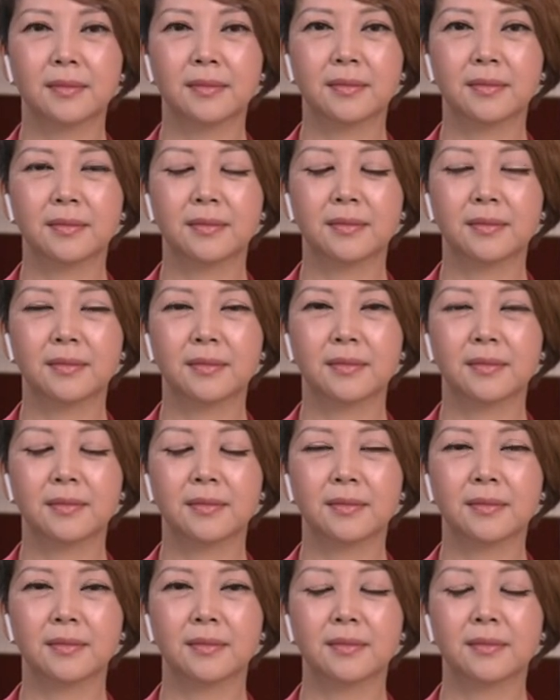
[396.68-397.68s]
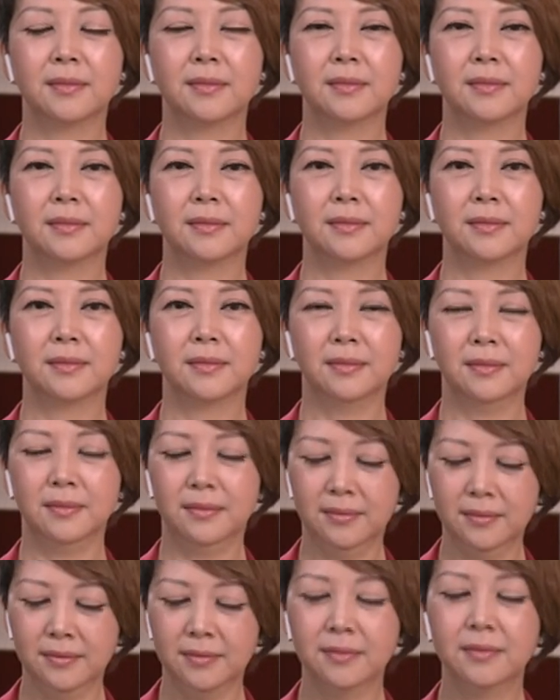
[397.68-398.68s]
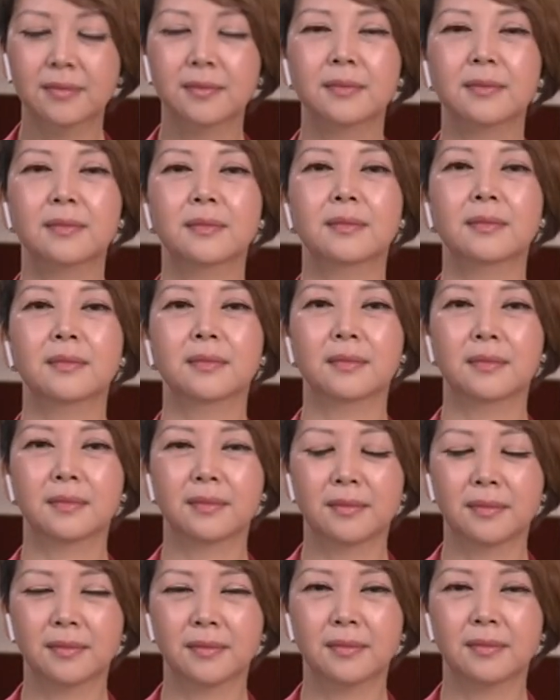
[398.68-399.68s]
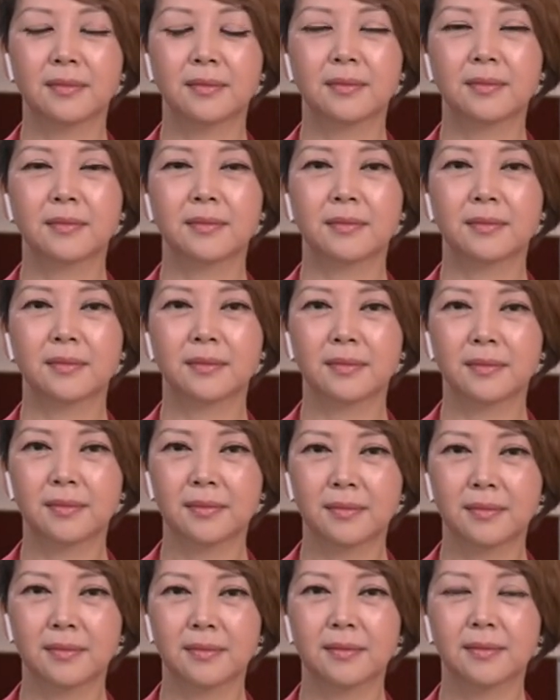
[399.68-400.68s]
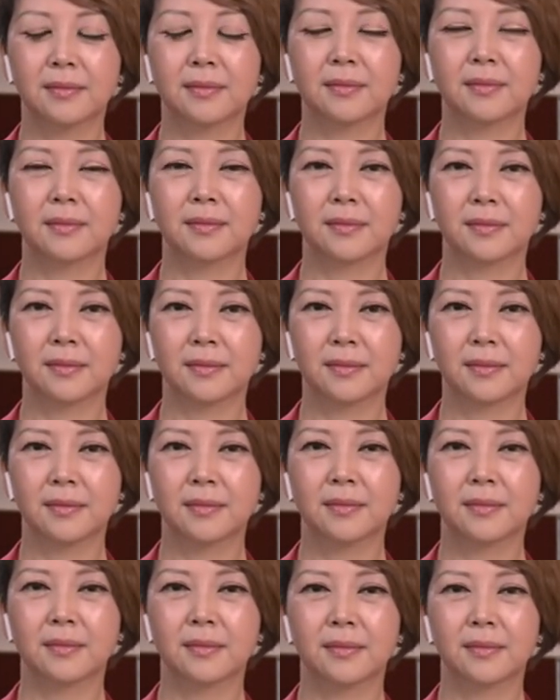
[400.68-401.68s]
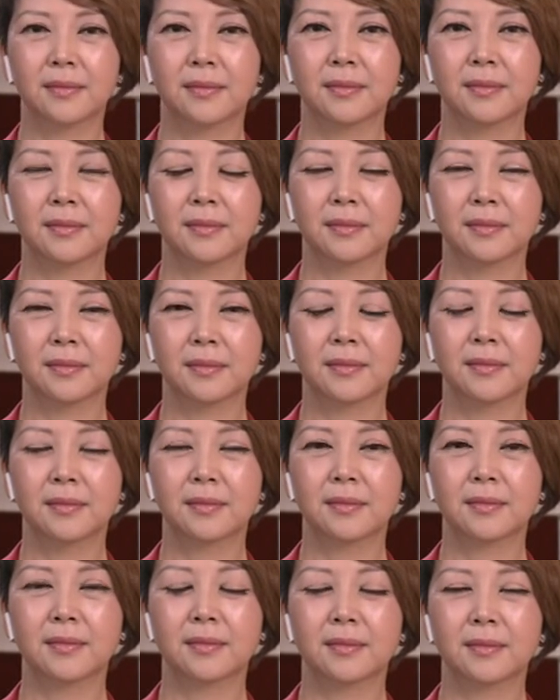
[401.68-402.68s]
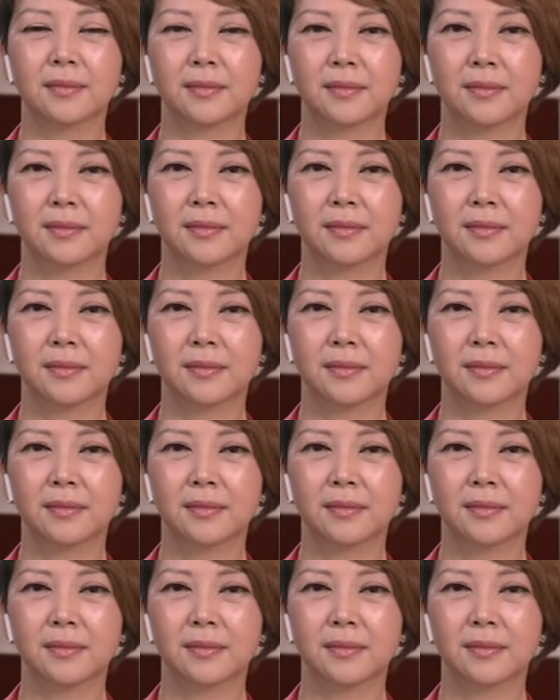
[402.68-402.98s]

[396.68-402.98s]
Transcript: No words are spoken by the person on screen.